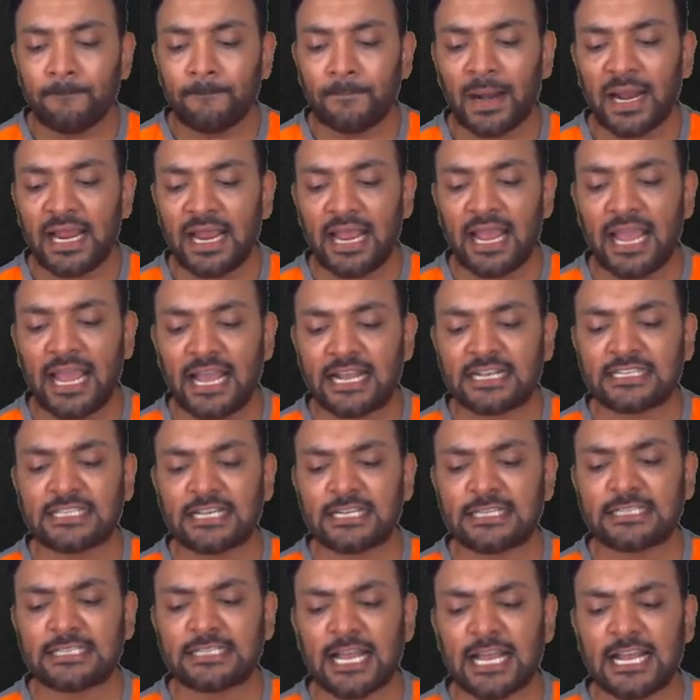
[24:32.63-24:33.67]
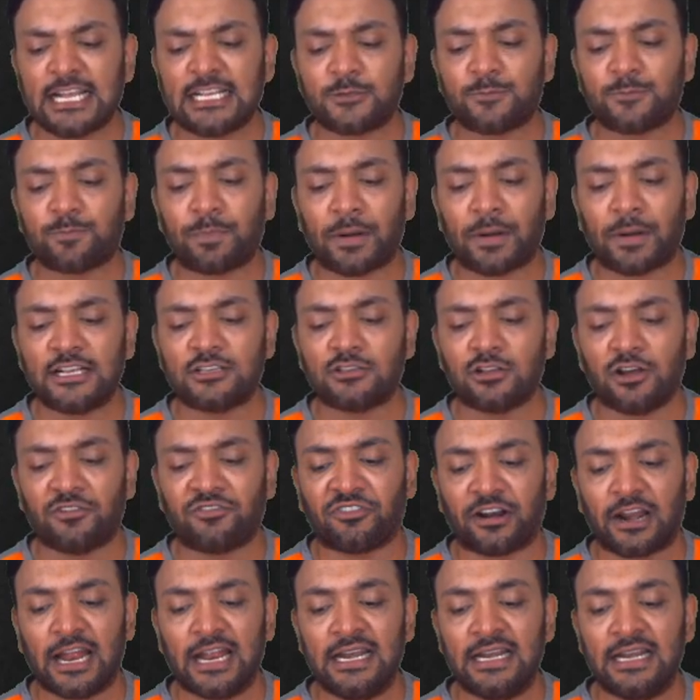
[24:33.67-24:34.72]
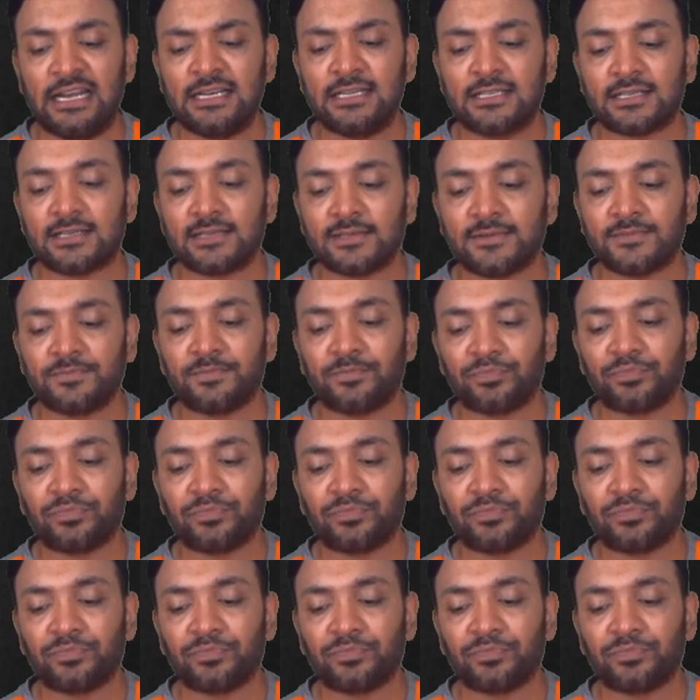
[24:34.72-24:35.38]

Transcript: My exercise price of rights